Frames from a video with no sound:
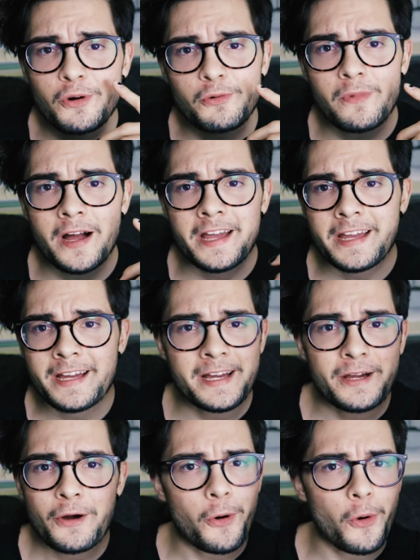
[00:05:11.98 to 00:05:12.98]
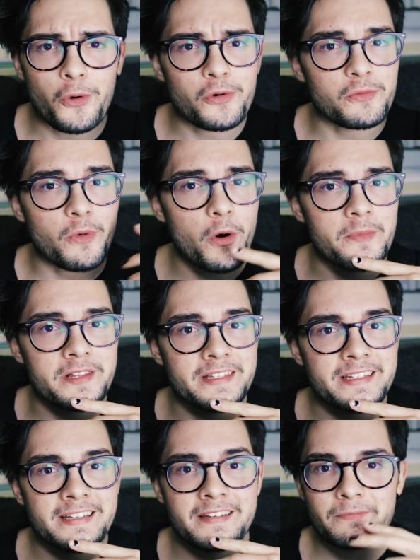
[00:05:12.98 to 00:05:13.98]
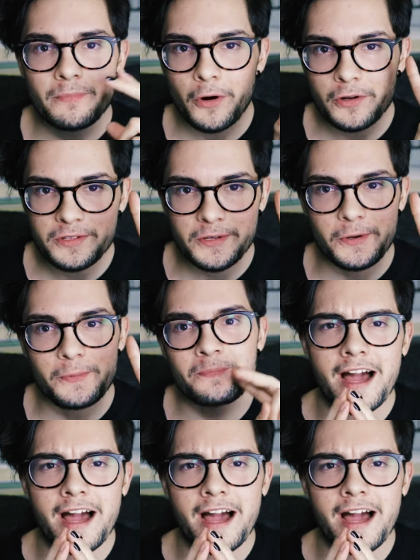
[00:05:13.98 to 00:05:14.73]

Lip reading: were my awkward moments. Part two.